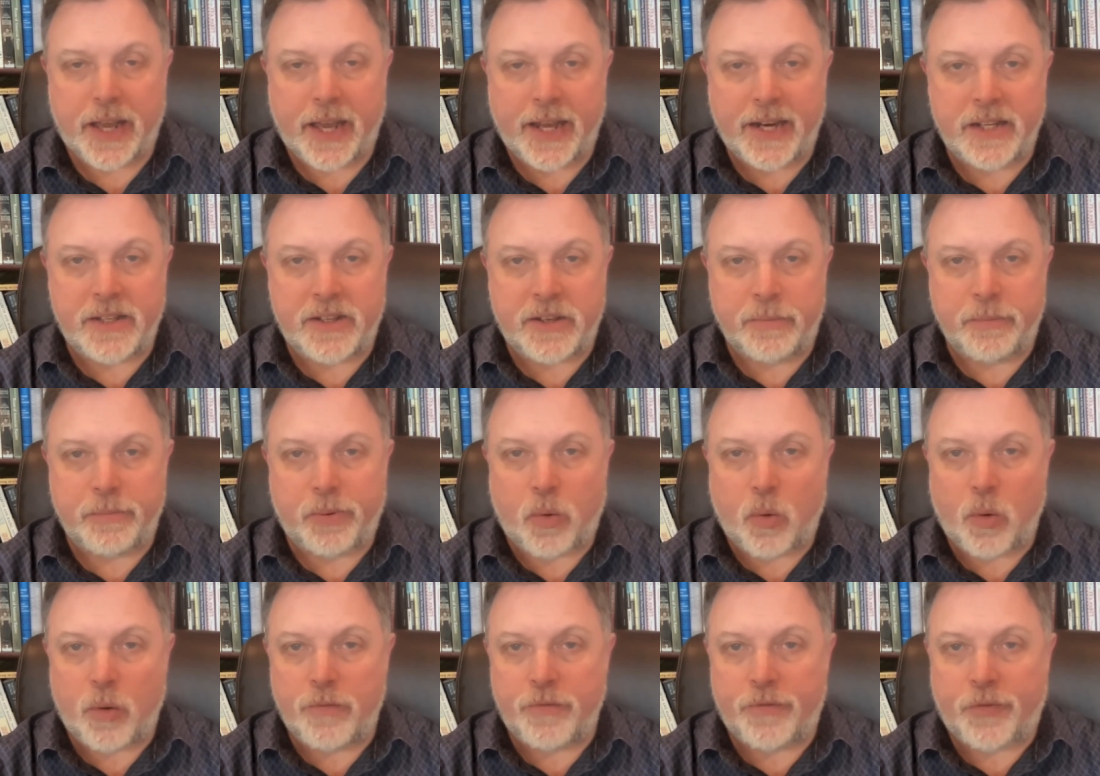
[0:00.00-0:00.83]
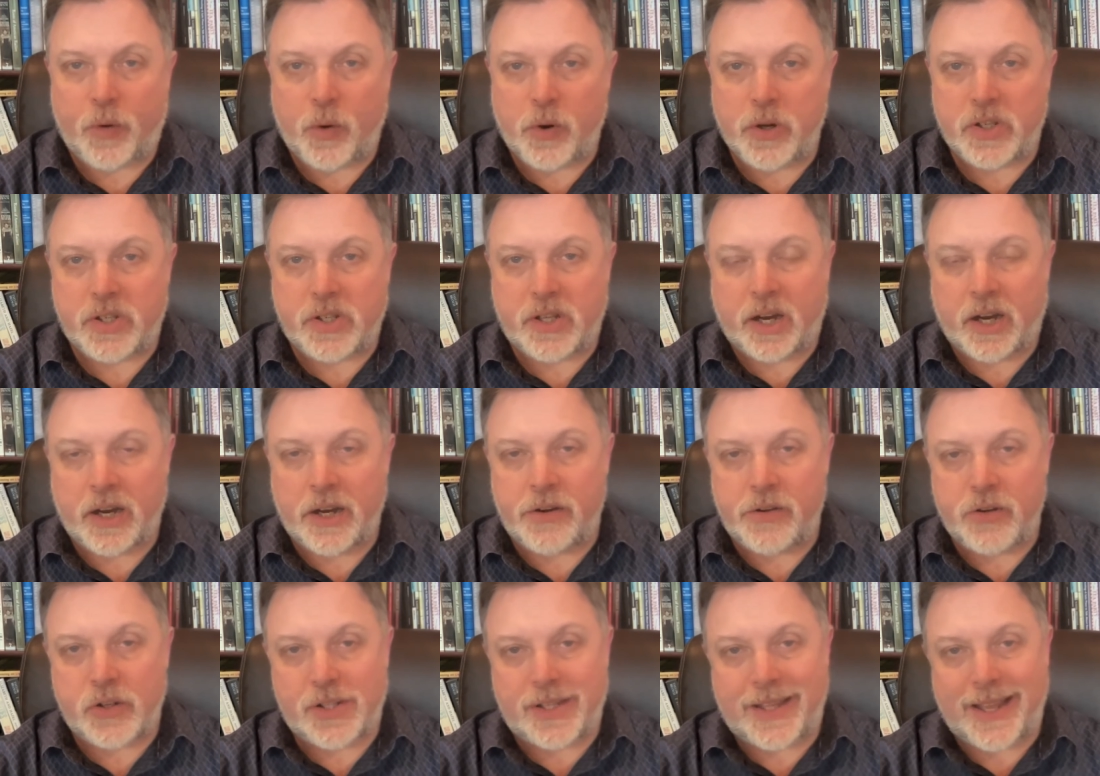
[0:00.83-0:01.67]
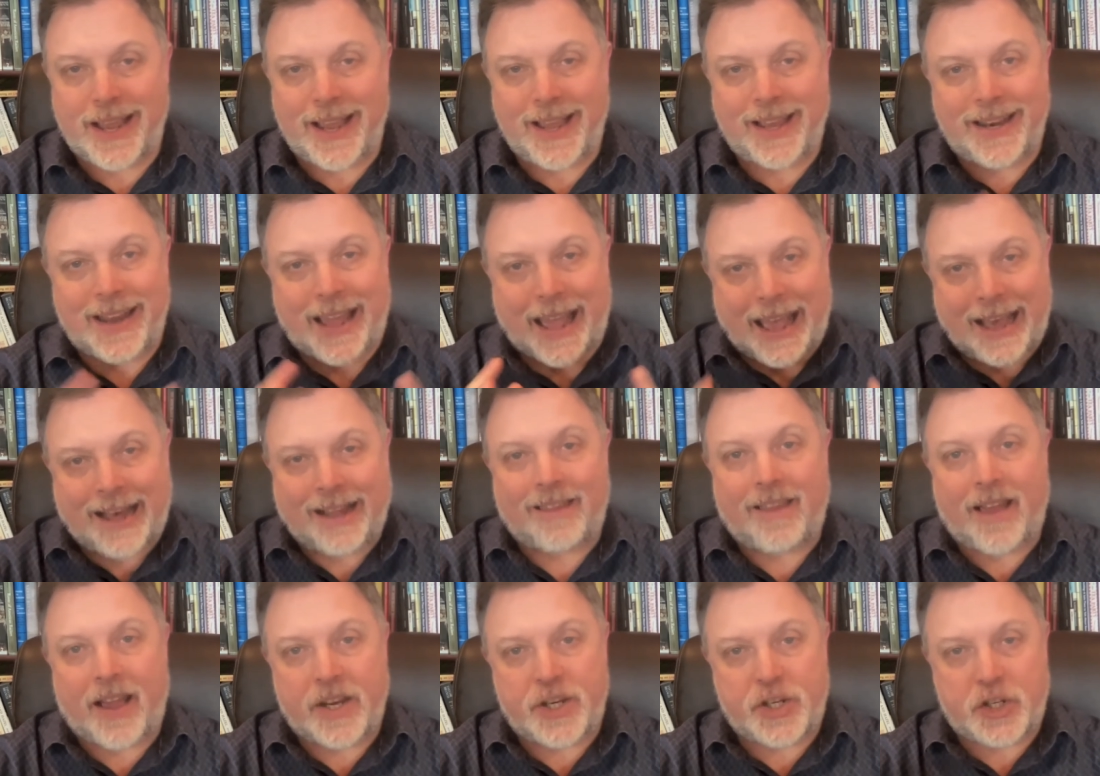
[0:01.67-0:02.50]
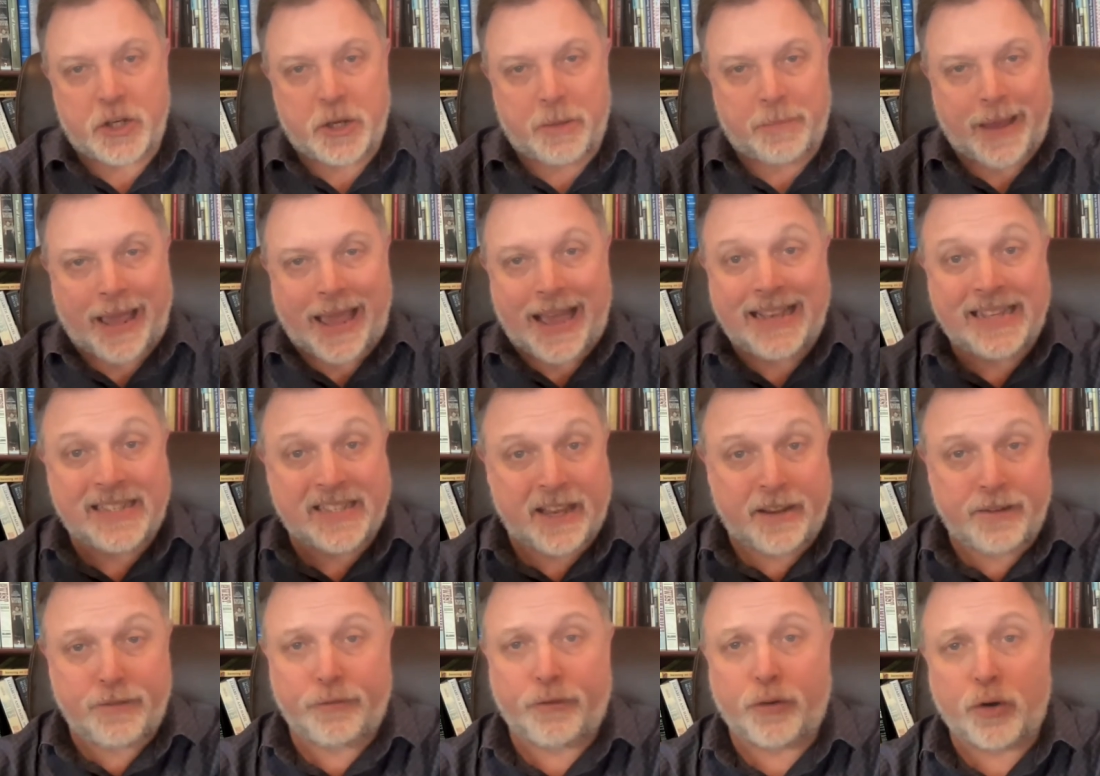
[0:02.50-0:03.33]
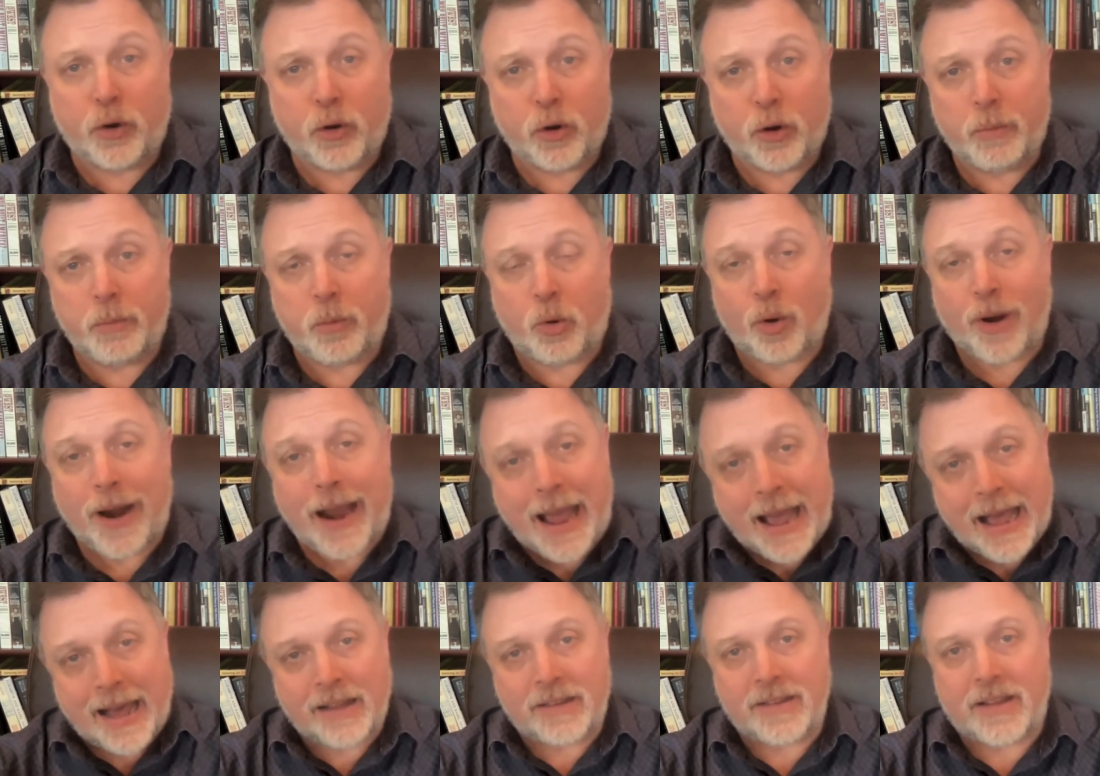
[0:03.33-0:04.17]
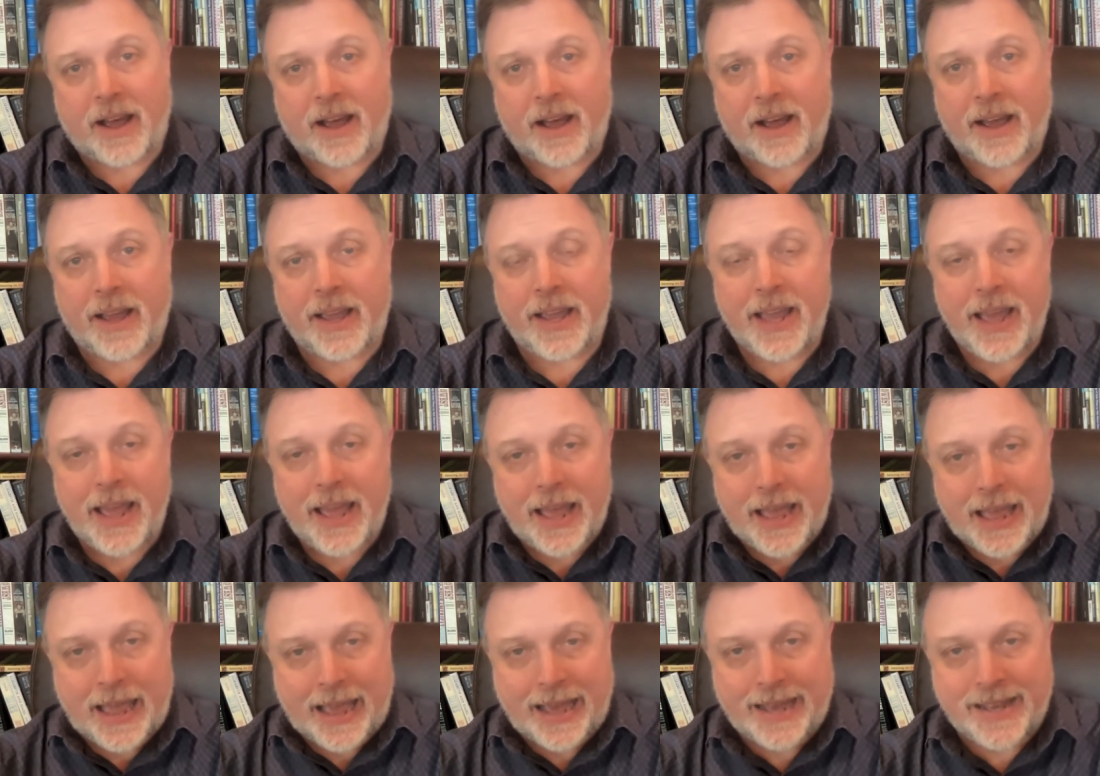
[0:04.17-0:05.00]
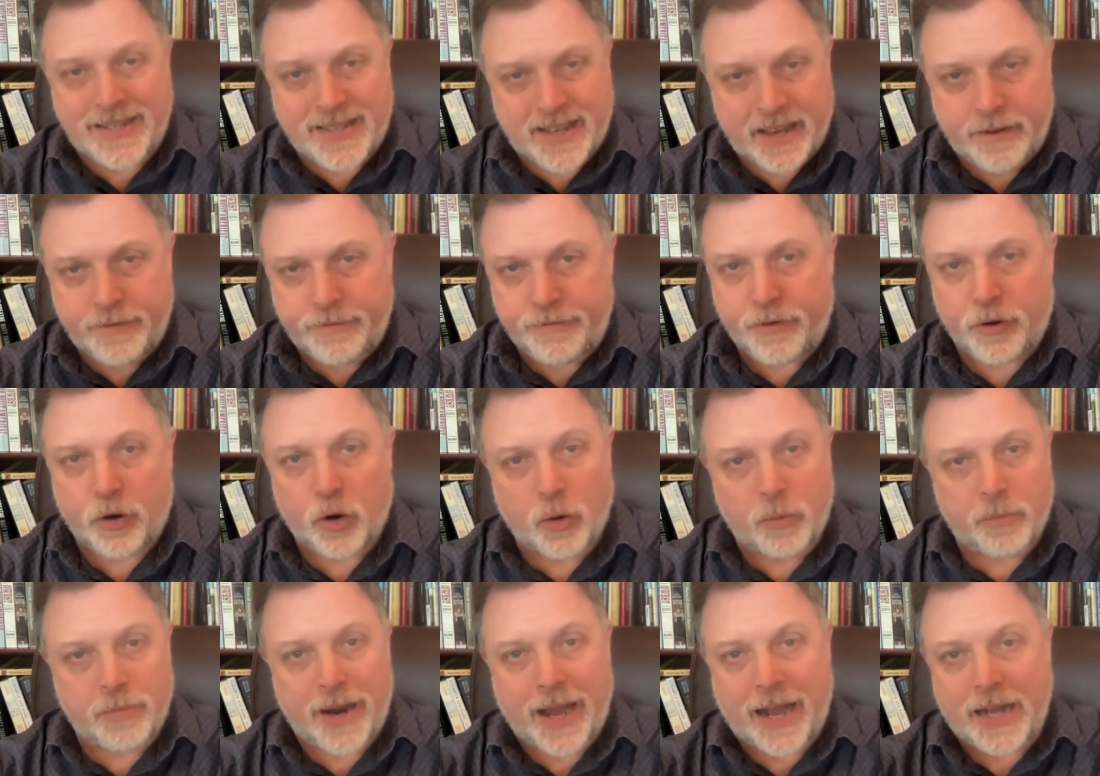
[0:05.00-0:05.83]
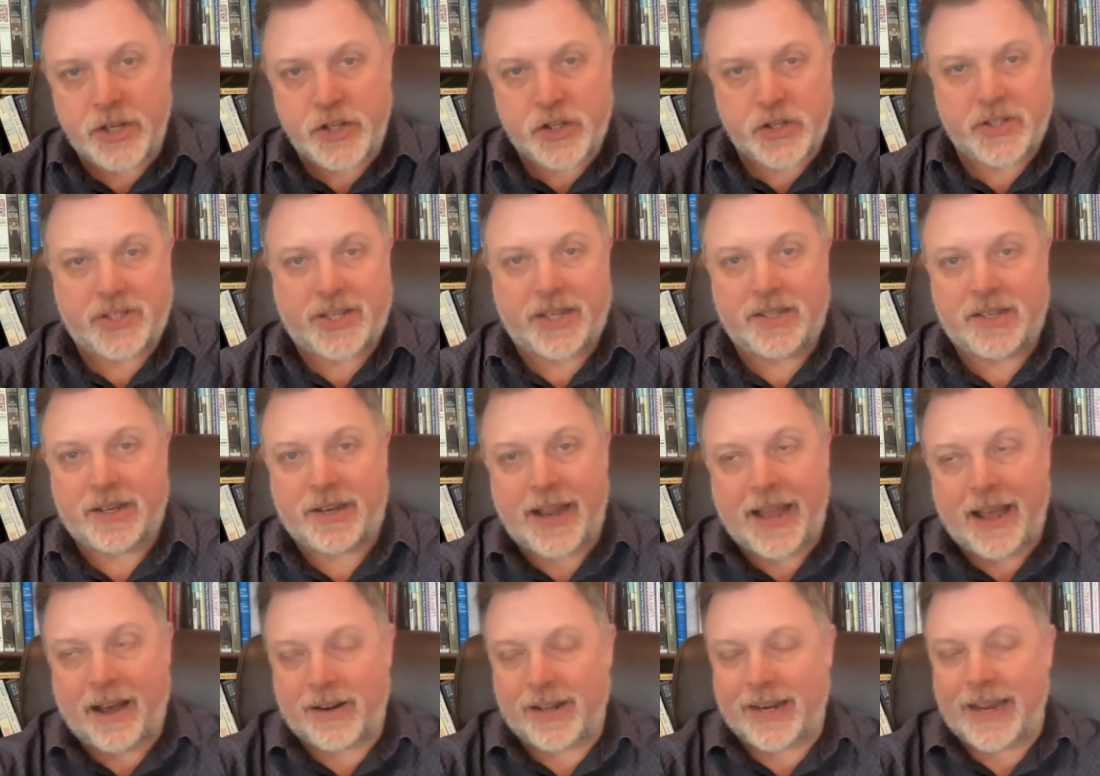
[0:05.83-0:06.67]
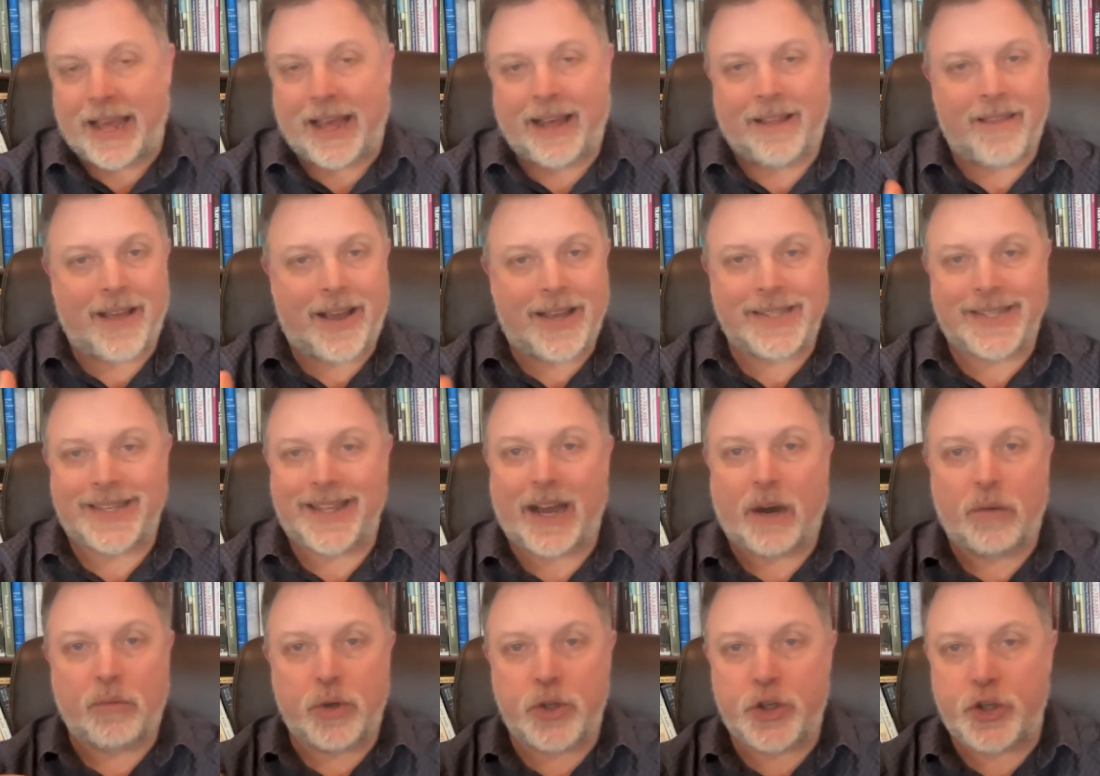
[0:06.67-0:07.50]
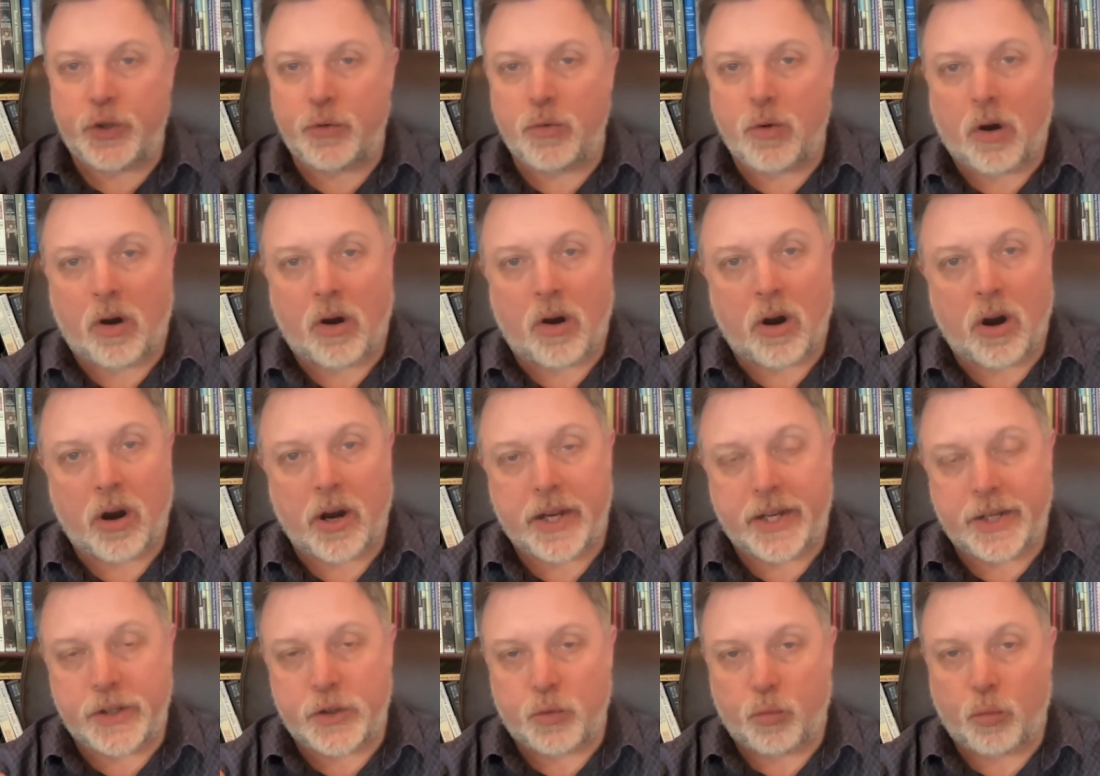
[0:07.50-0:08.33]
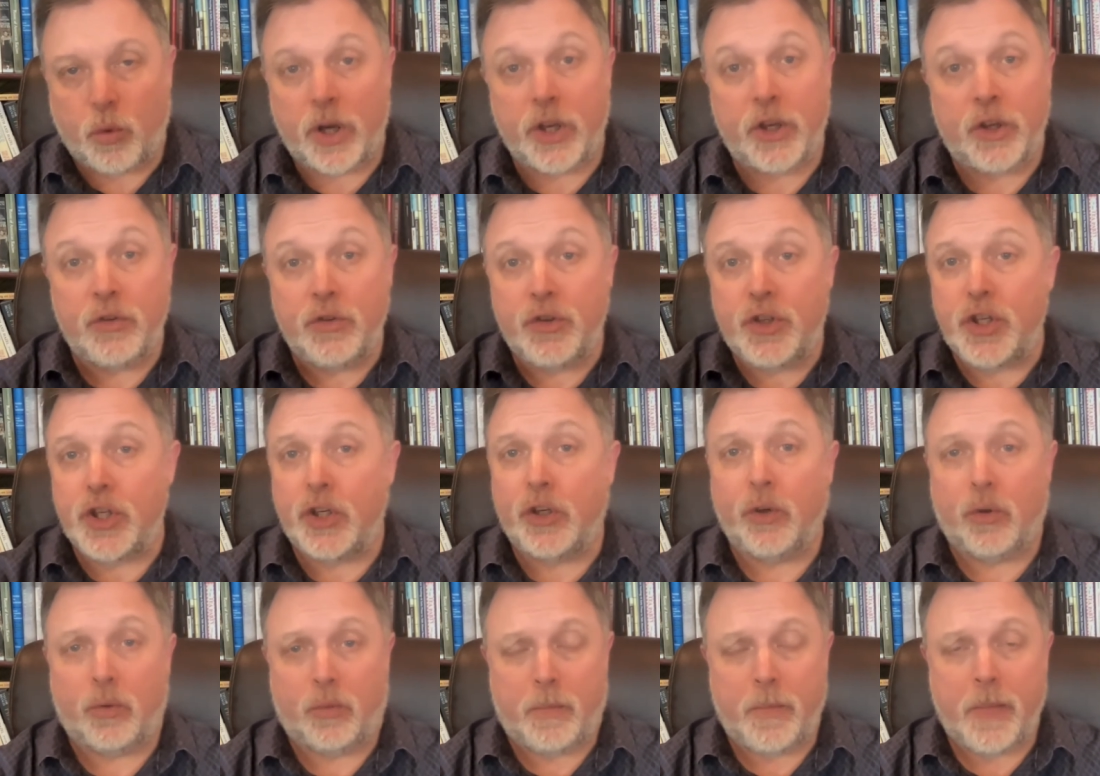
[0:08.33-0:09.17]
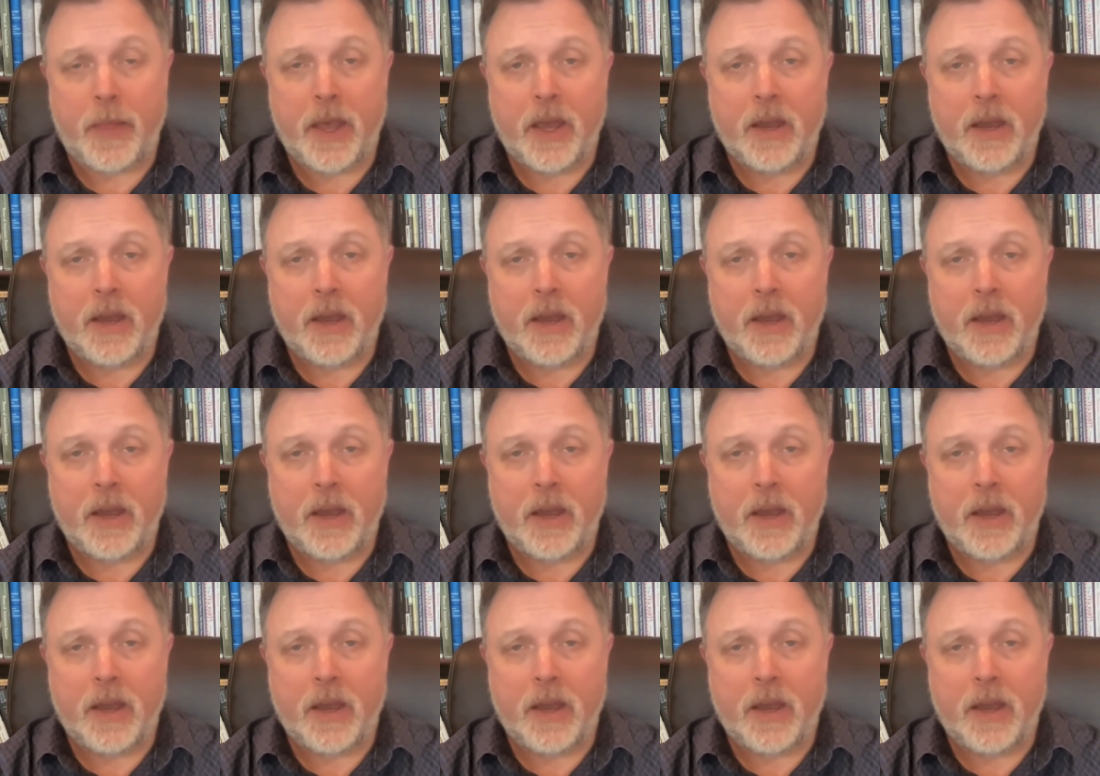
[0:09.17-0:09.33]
And it's important for us to understand allyship as a verb or ally as a verb, not just as a noun. And ally is not what you are, it's what you do.